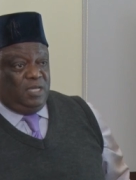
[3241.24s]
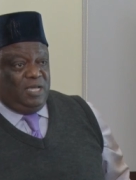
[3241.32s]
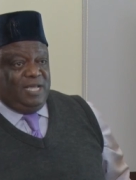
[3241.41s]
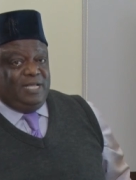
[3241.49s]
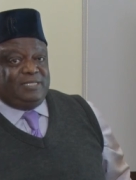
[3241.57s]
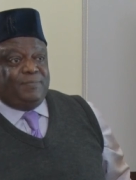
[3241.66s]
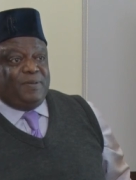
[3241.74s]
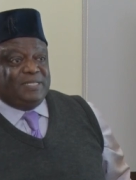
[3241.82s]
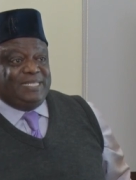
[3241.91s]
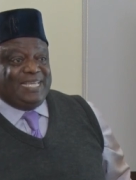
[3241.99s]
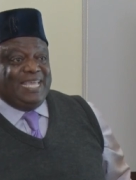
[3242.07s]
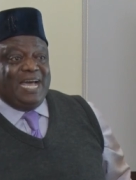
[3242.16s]
It's about
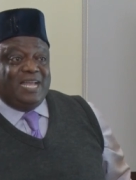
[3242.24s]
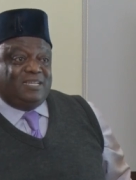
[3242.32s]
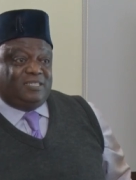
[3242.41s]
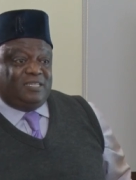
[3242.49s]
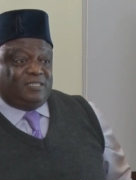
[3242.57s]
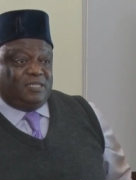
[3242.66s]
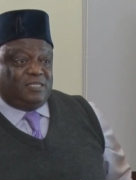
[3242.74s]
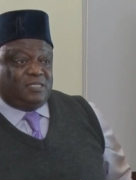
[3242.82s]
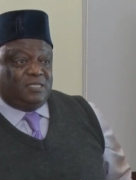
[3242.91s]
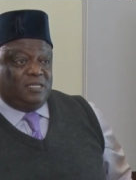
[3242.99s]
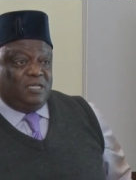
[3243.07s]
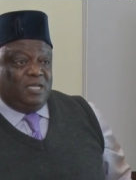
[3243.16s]
taking hard decisions.
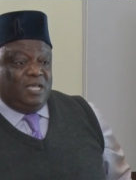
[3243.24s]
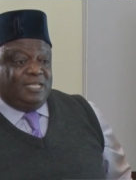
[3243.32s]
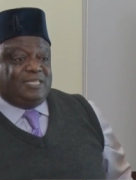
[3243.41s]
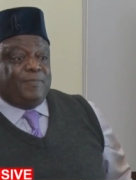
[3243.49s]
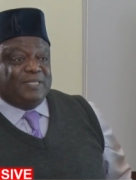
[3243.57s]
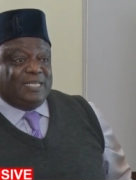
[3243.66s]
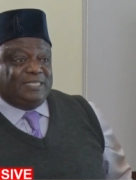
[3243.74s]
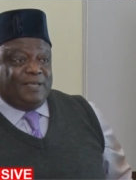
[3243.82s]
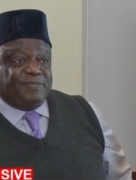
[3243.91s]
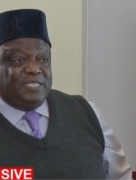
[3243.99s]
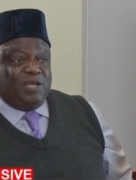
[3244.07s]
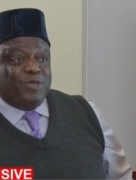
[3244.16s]
It's about
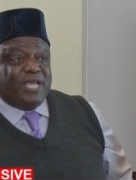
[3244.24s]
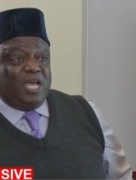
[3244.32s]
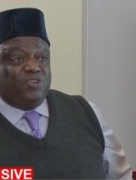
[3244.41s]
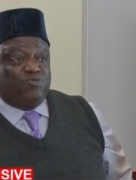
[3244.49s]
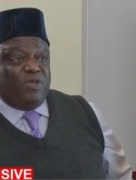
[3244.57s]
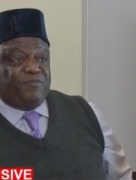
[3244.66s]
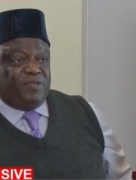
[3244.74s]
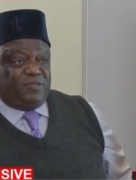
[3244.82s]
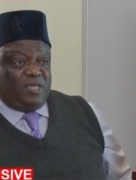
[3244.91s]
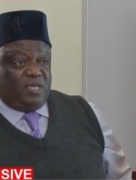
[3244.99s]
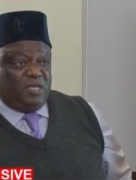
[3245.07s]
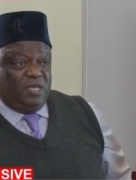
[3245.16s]
accepting that we can't do
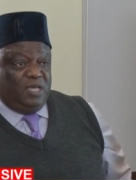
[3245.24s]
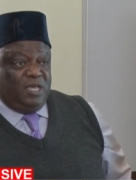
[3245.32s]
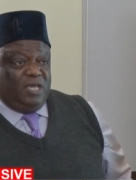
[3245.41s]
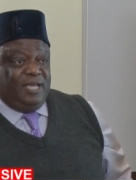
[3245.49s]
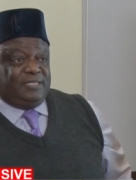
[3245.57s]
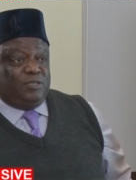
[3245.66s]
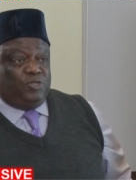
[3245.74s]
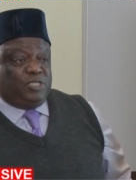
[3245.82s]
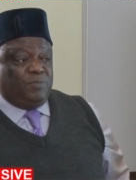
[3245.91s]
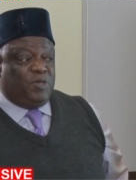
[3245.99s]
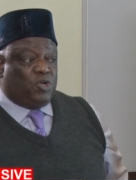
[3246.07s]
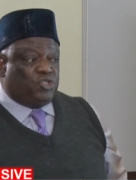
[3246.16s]
everything. You see,
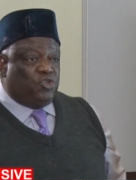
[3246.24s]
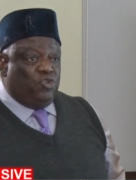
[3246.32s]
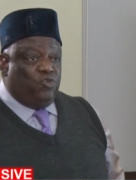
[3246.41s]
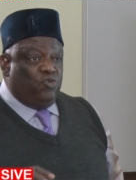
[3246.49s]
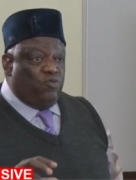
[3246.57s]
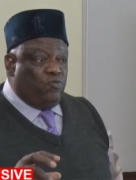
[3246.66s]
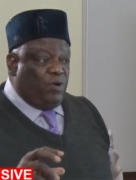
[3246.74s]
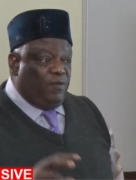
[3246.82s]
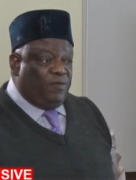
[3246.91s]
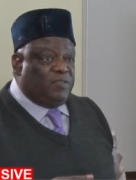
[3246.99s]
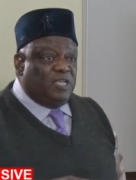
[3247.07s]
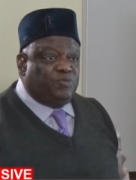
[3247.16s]
because one of the
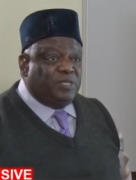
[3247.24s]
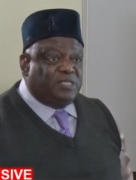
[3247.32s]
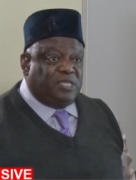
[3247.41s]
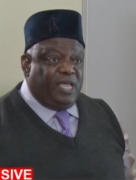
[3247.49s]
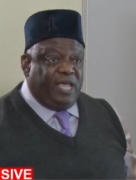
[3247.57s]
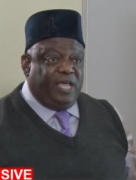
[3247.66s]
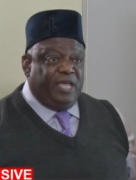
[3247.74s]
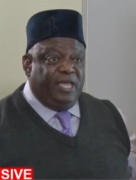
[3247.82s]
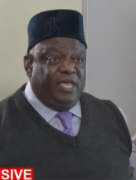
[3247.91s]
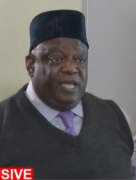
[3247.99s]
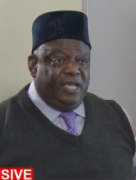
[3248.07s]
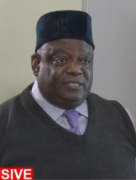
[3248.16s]
things we're saying
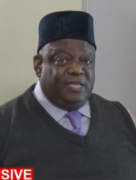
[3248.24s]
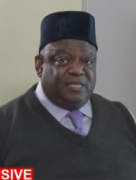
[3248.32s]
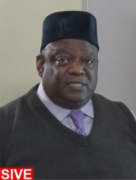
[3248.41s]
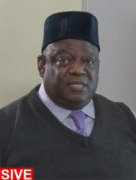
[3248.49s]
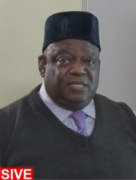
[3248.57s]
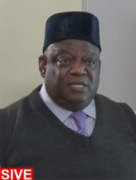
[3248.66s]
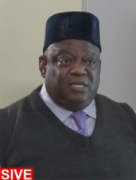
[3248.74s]
is this.